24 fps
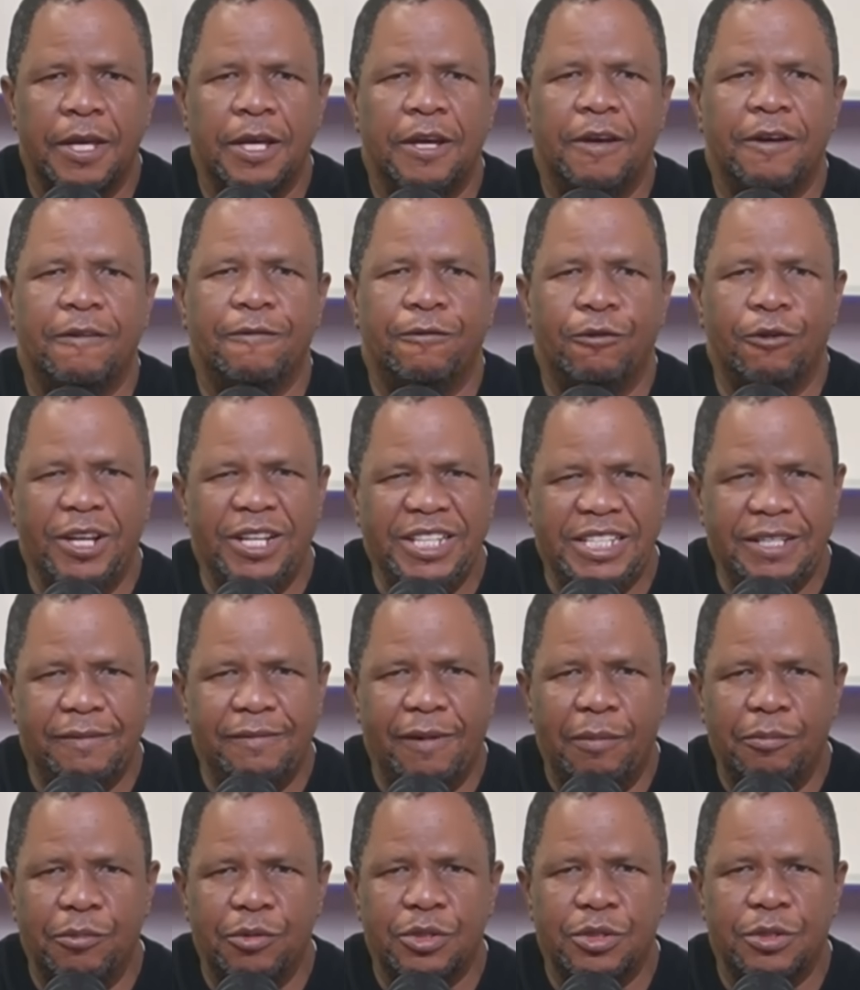Floyd
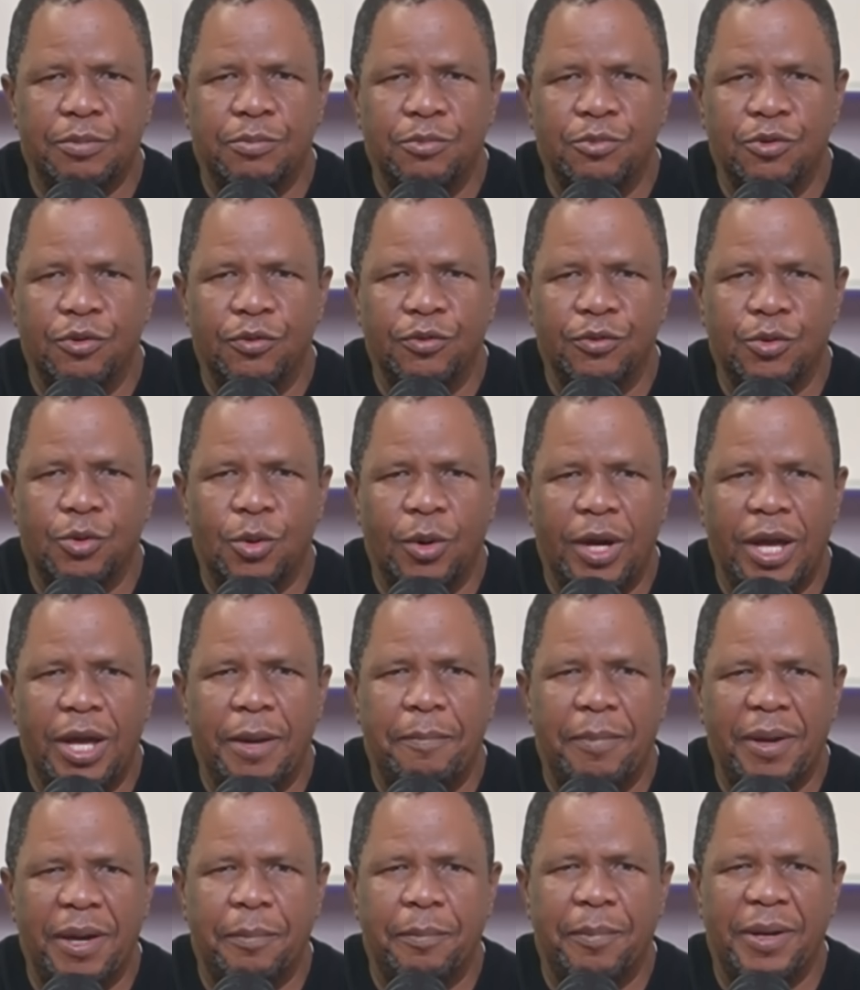Shivambu's move to a
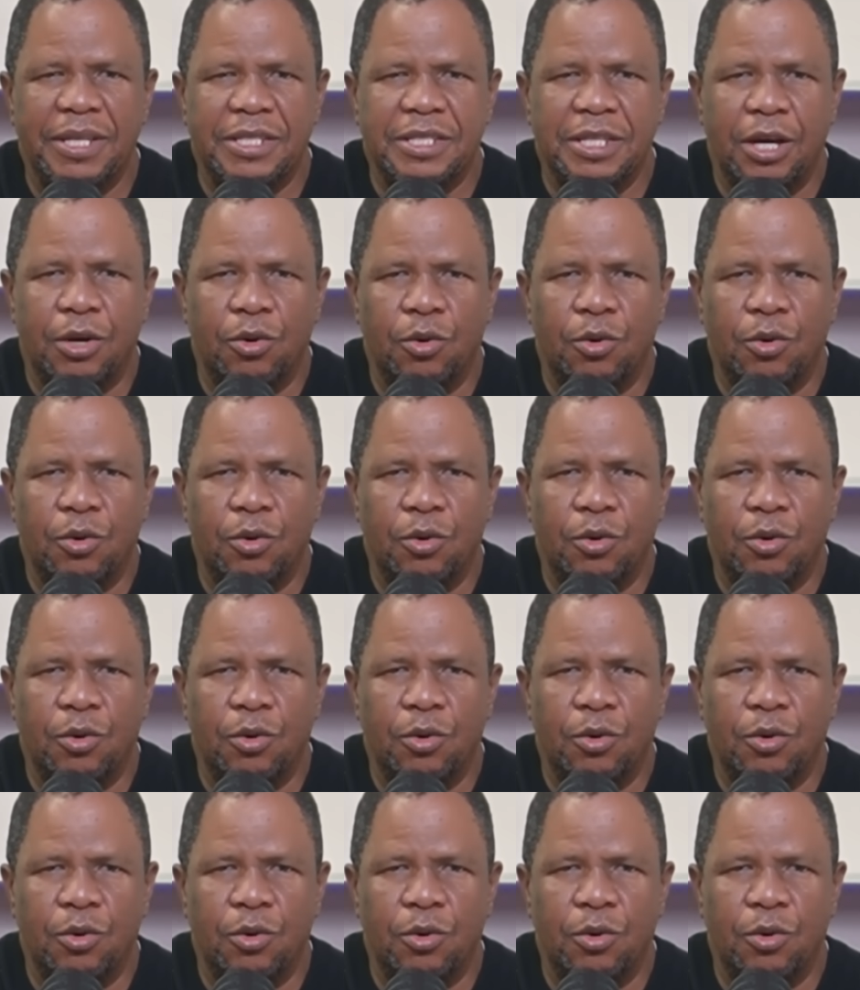backbencher